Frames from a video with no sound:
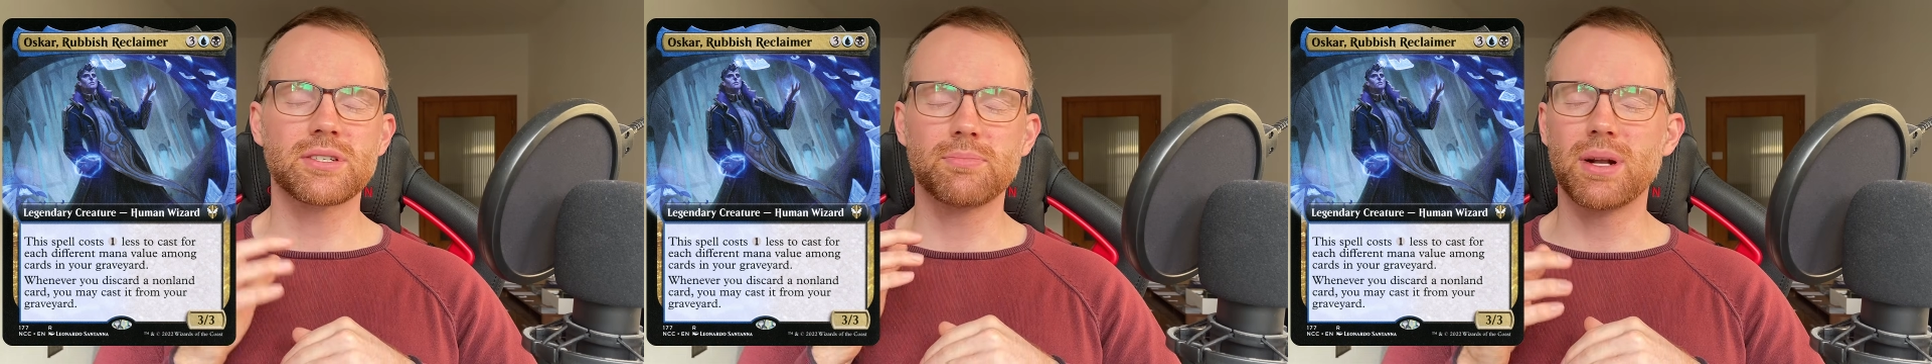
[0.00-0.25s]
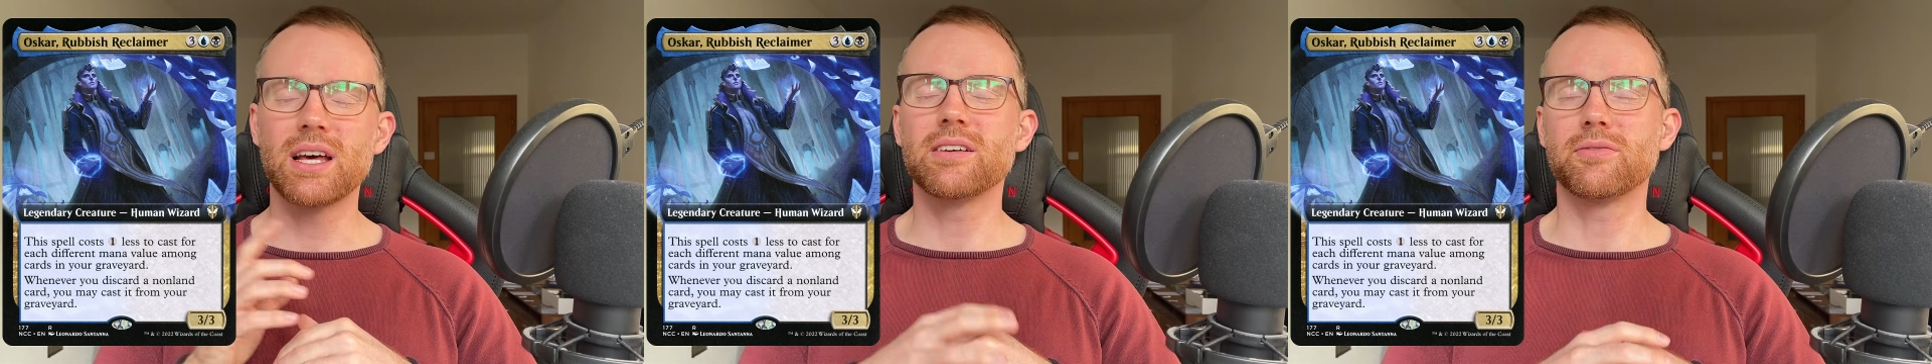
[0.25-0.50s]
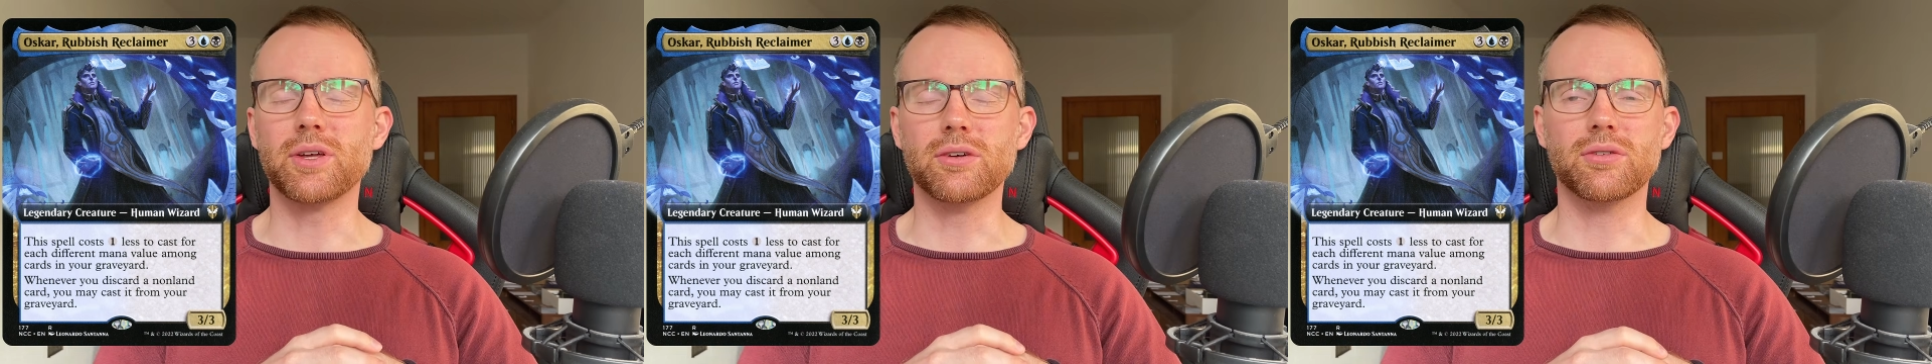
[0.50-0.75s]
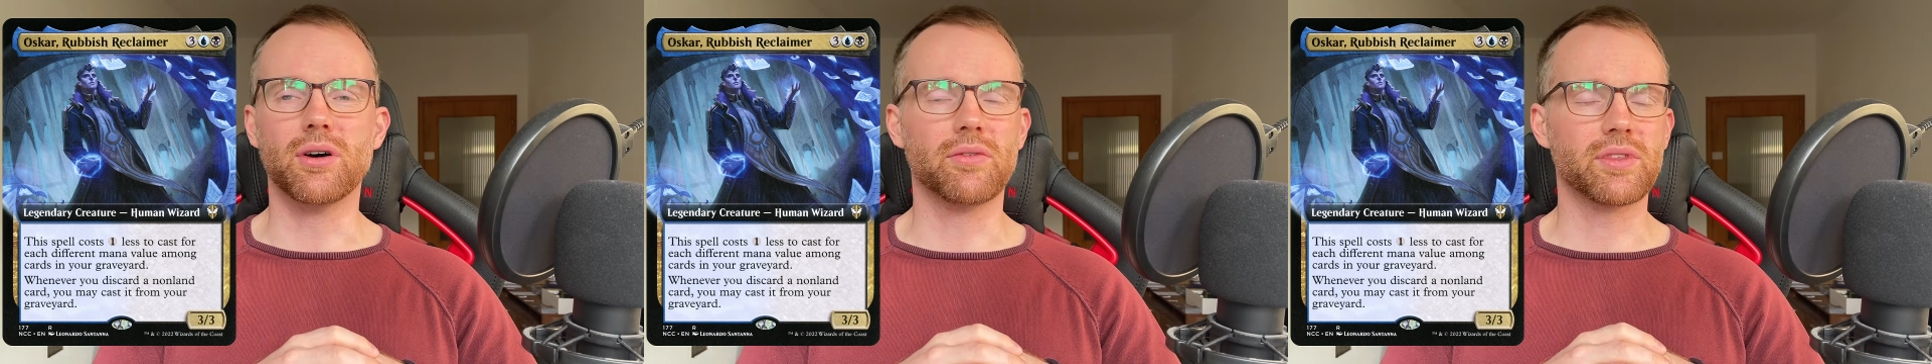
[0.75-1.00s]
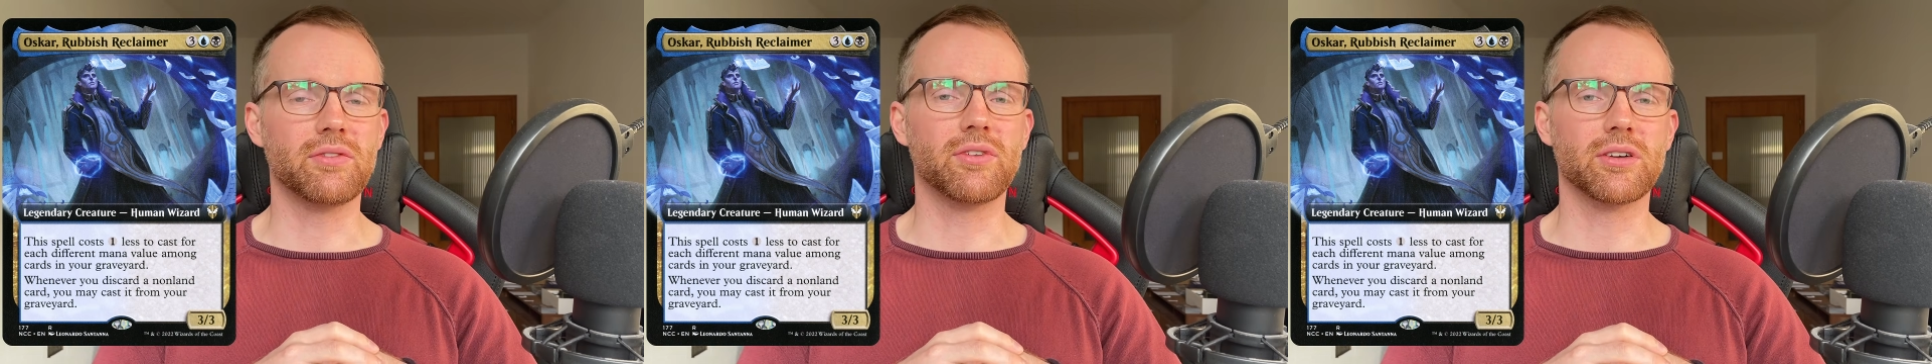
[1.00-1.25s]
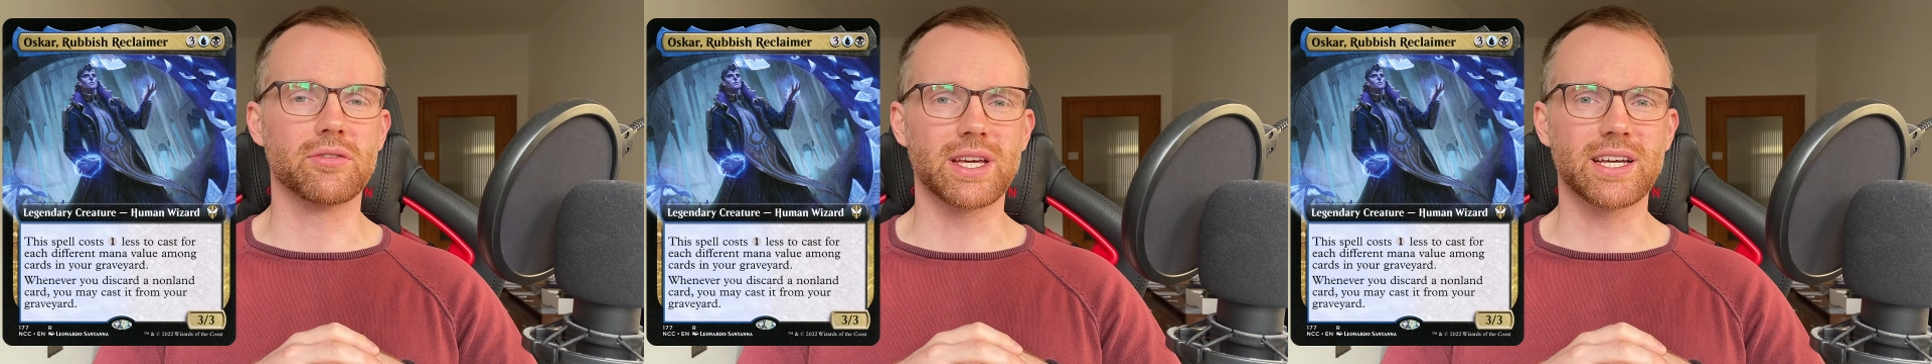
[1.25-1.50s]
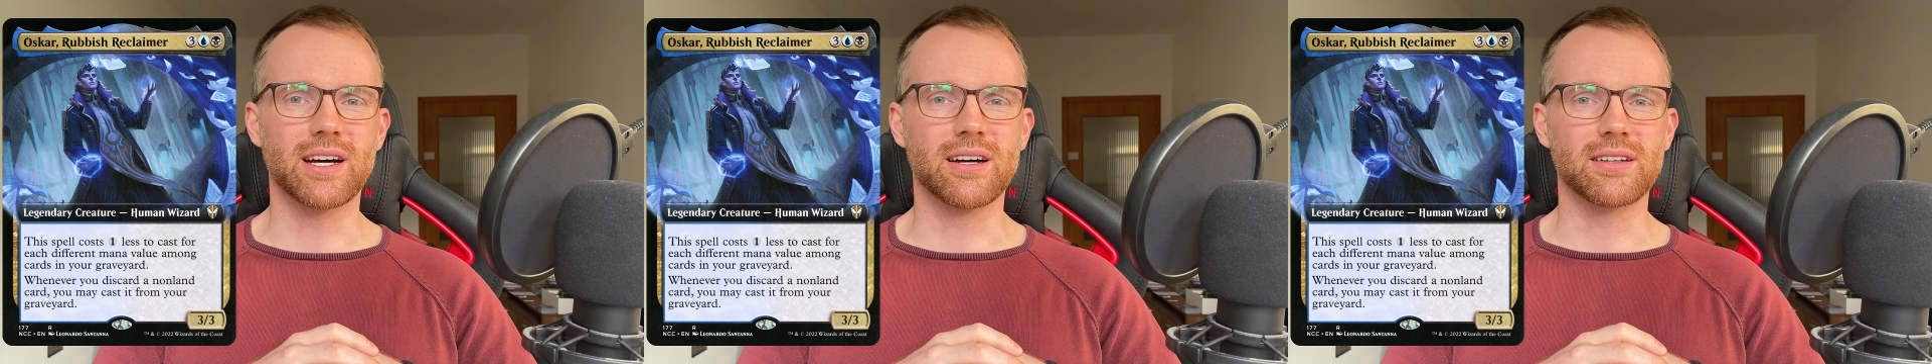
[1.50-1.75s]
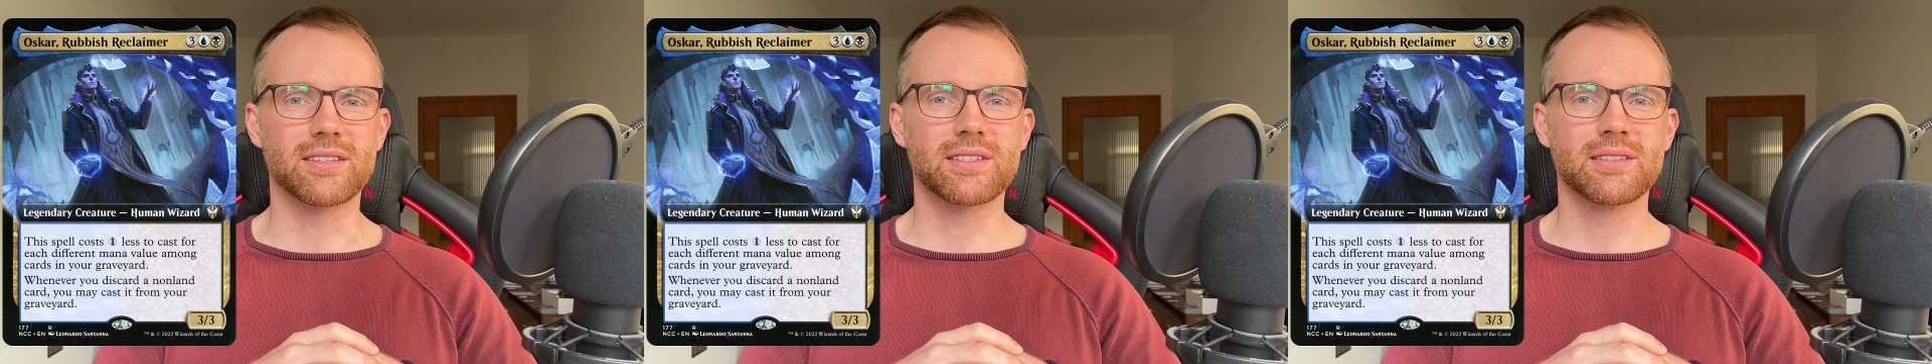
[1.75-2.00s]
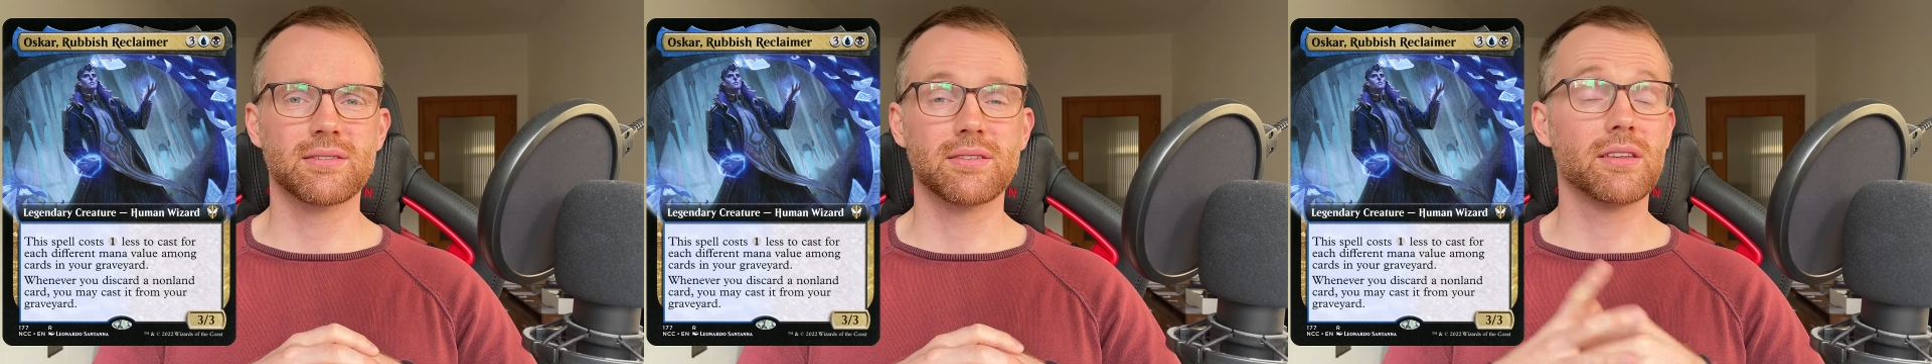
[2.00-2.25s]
play a few of the following cards.